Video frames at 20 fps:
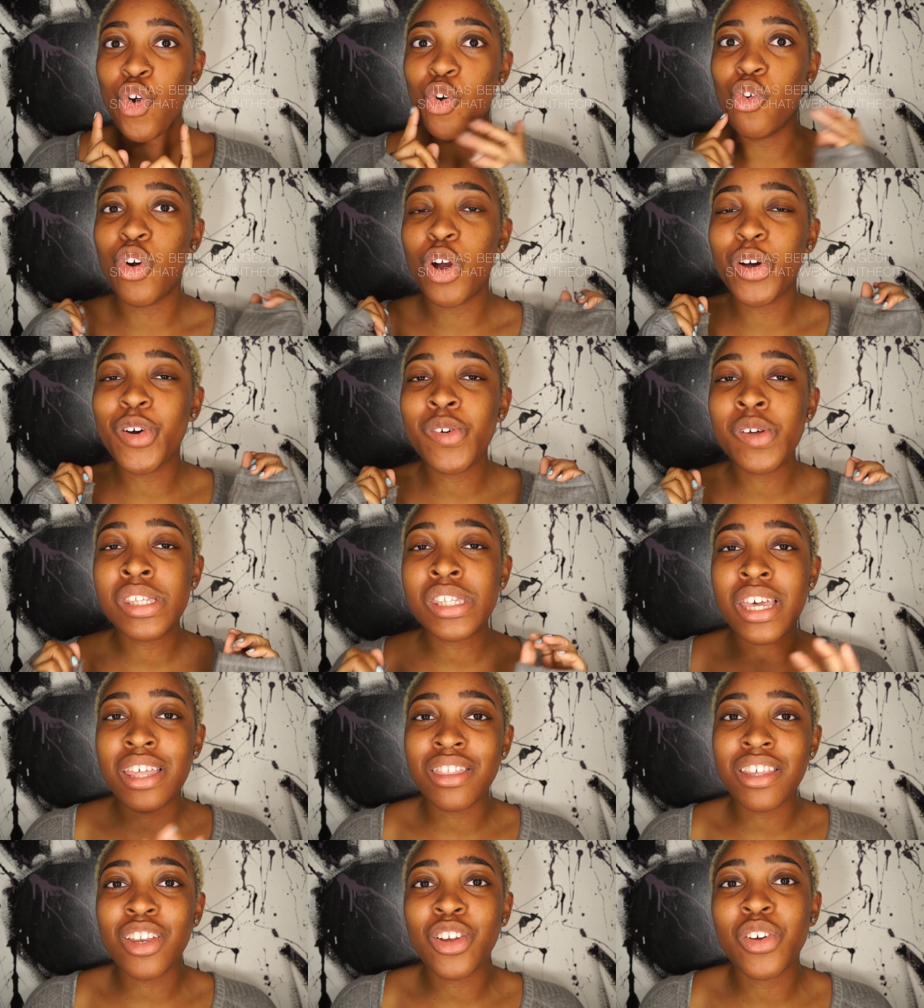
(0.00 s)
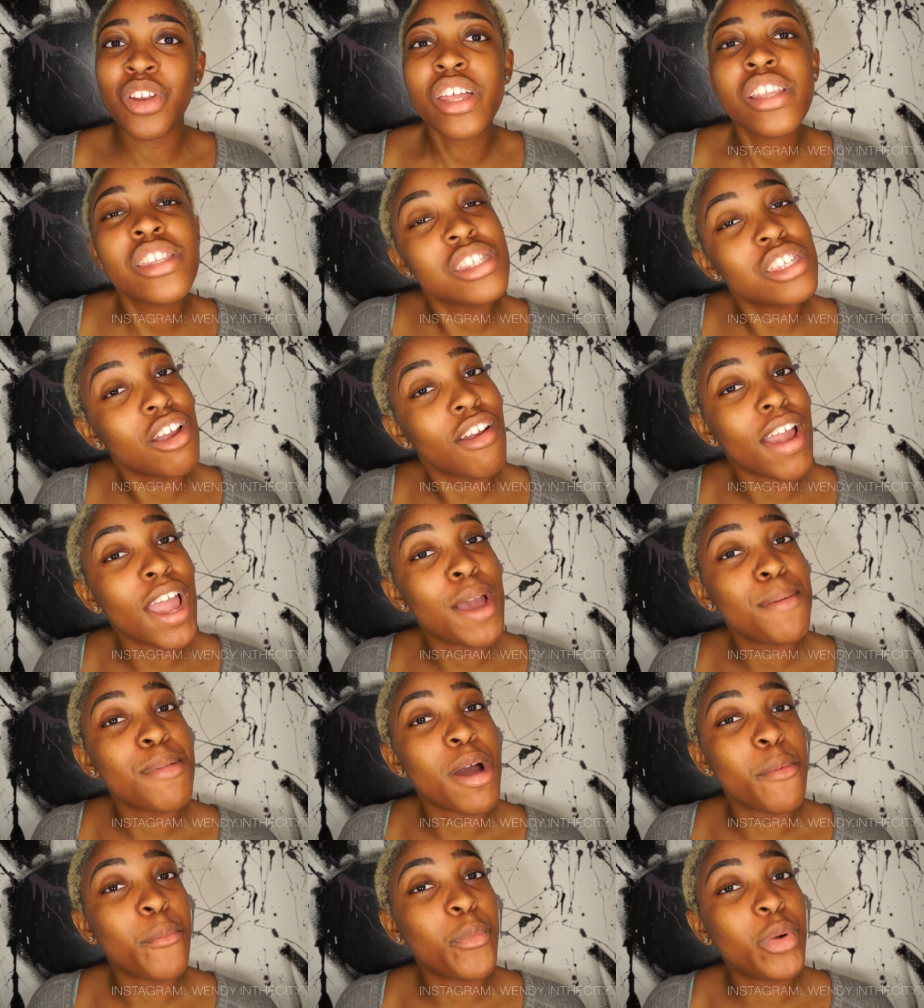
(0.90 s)
Rose, and then on
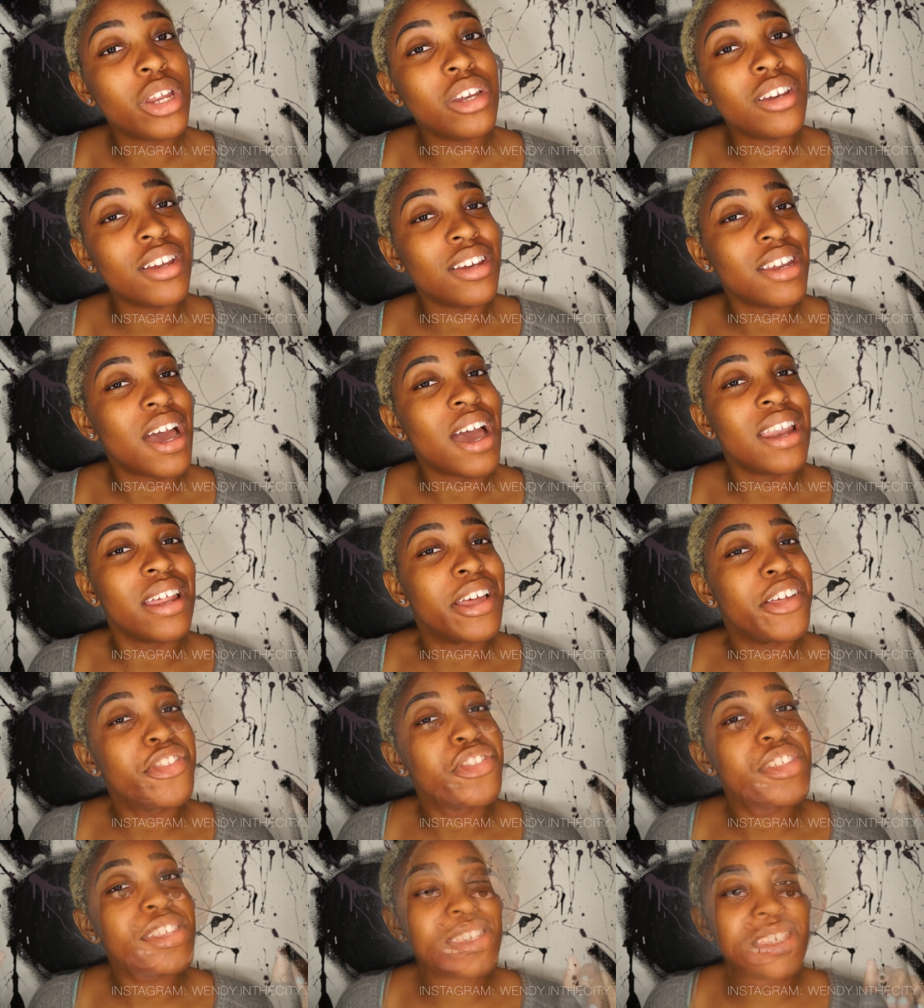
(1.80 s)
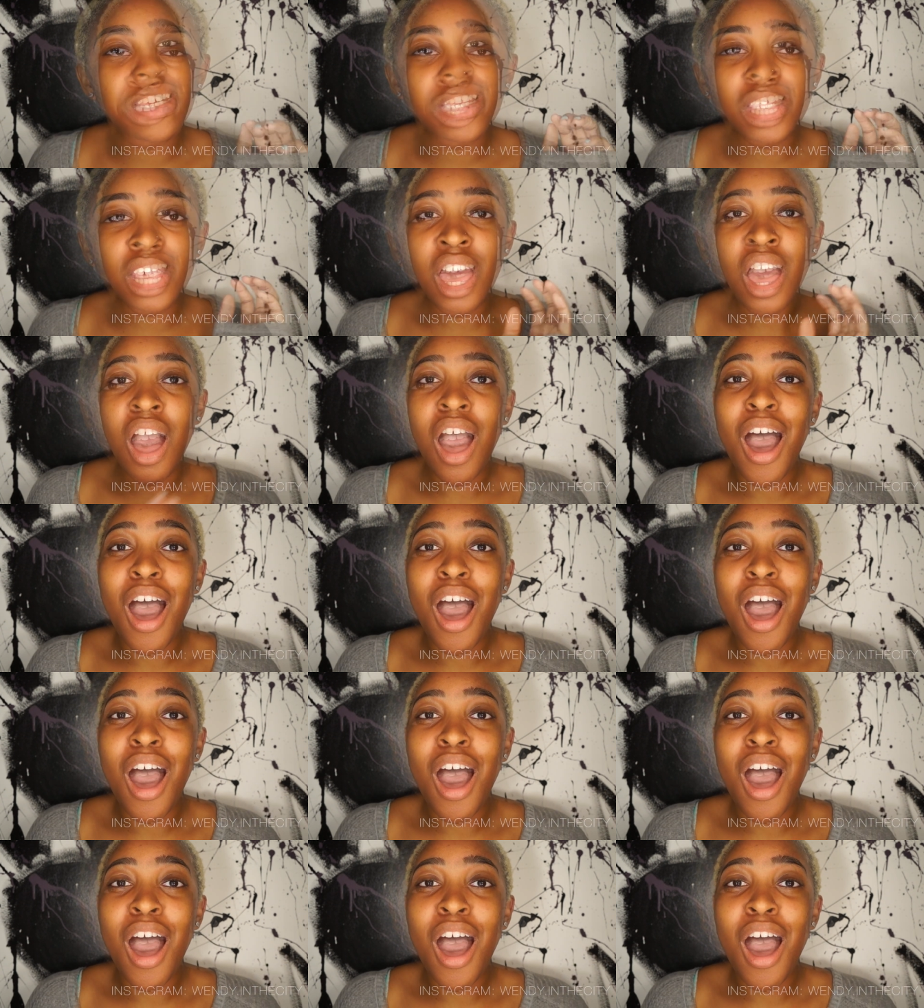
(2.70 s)
Instagram I'm wendy.inthe city.